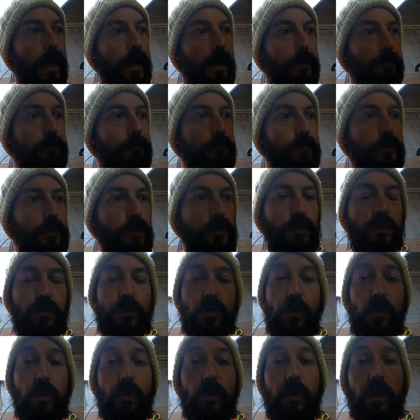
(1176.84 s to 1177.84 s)
to
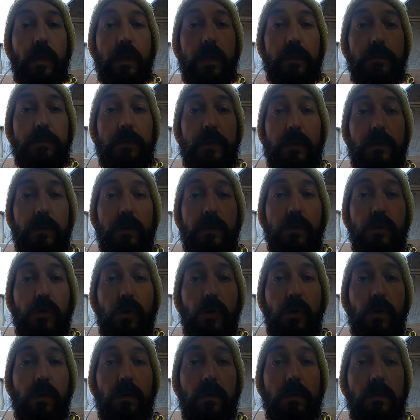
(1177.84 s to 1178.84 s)
school, and he's been doing
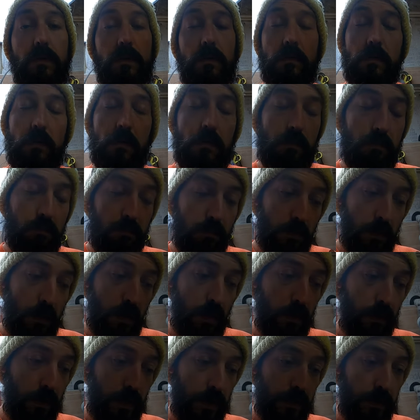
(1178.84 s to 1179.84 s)
talks. So
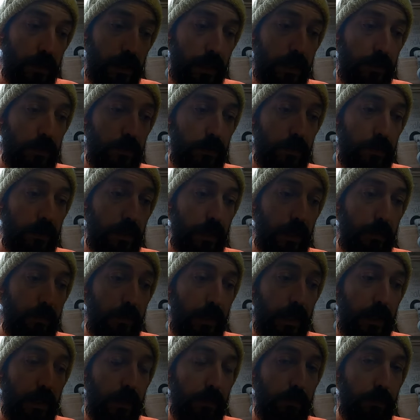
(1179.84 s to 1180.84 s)
congratulations there,
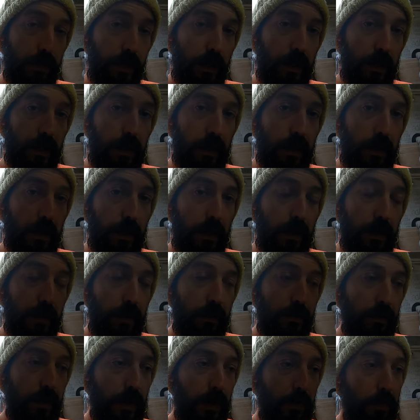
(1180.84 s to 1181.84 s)
mate. I'm really,
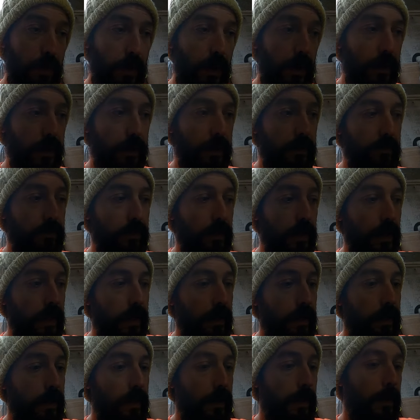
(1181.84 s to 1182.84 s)
really proud of you for
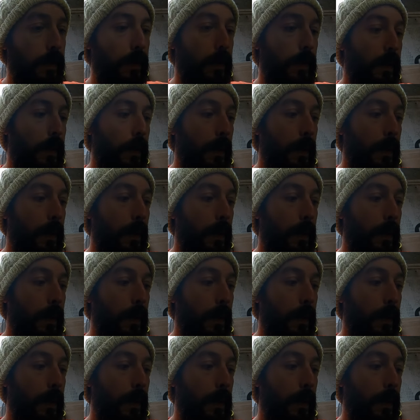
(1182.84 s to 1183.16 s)
that.